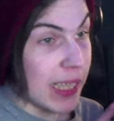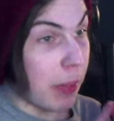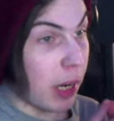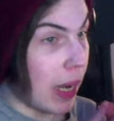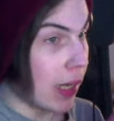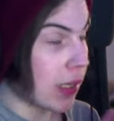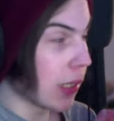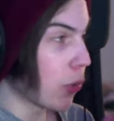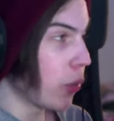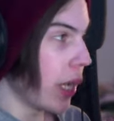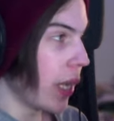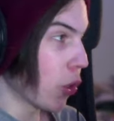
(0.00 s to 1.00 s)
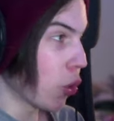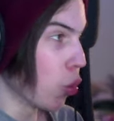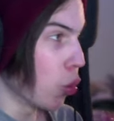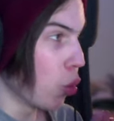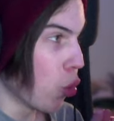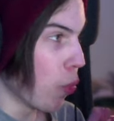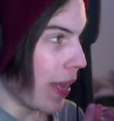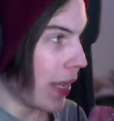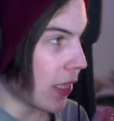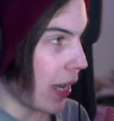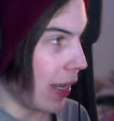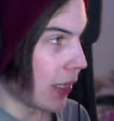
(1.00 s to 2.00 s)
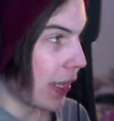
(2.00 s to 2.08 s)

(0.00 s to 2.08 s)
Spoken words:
a content creator who makes content.